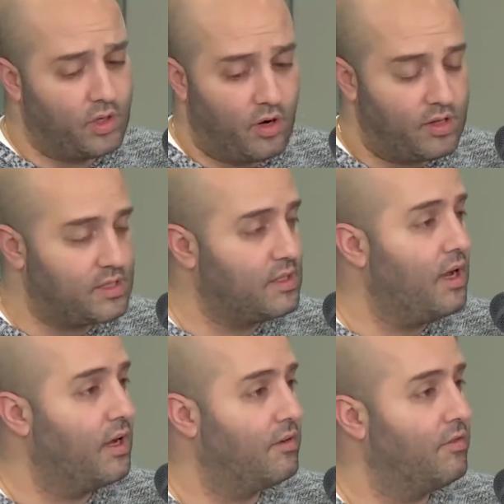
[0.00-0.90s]
all this
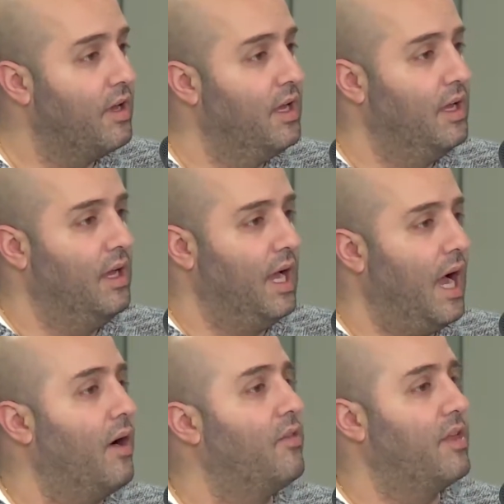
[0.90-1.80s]
stuff.
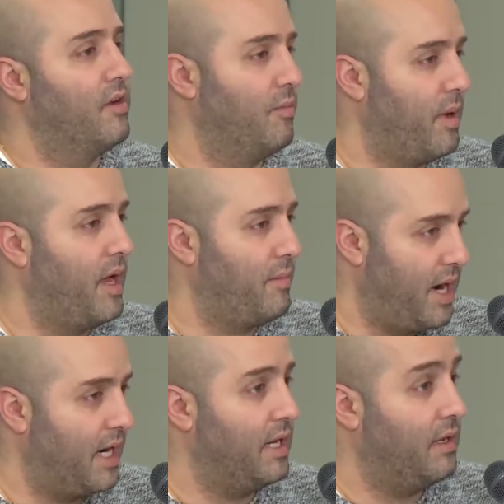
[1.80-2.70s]
How then am
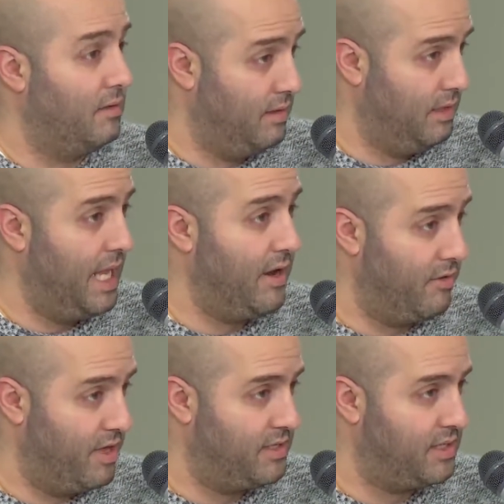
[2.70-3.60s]
I going to
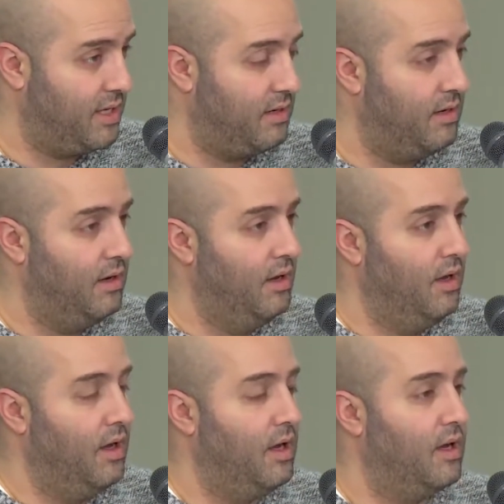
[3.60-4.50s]
layer this in?
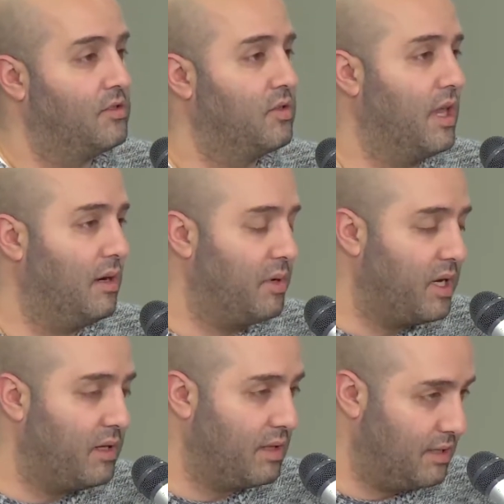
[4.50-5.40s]
So
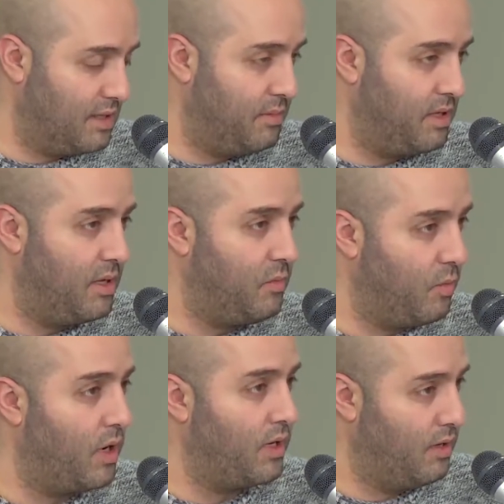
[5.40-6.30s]
that's typically
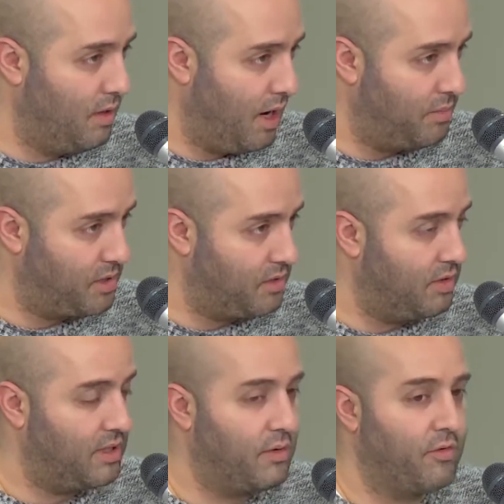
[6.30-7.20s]
one
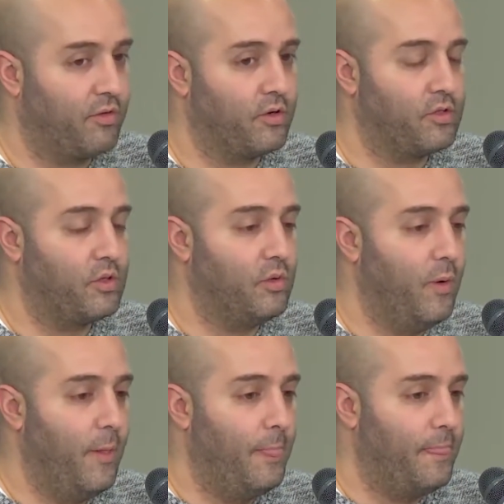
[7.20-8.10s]
obstacle that they refer to.
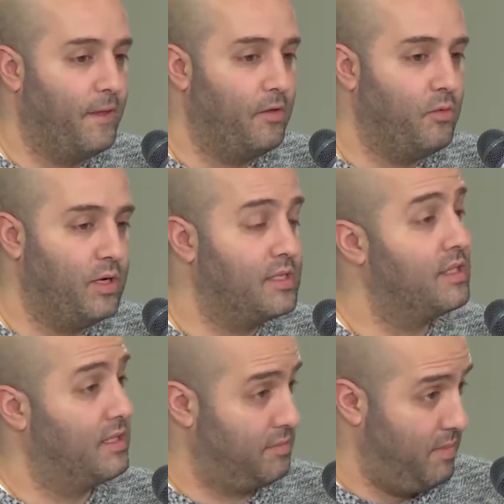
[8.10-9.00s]
Another one is
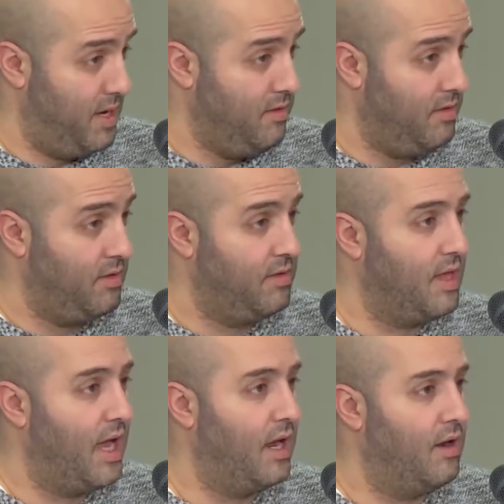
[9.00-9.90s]
this myth
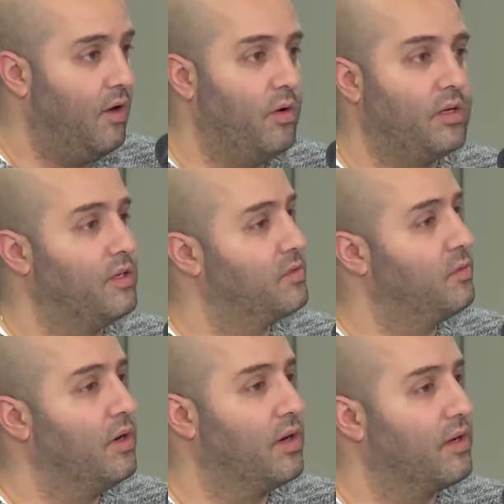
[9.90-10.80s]
that, it
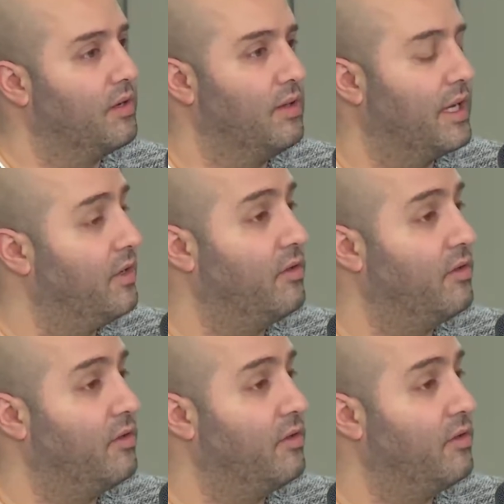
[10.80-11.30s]
doesn't work. Like you'll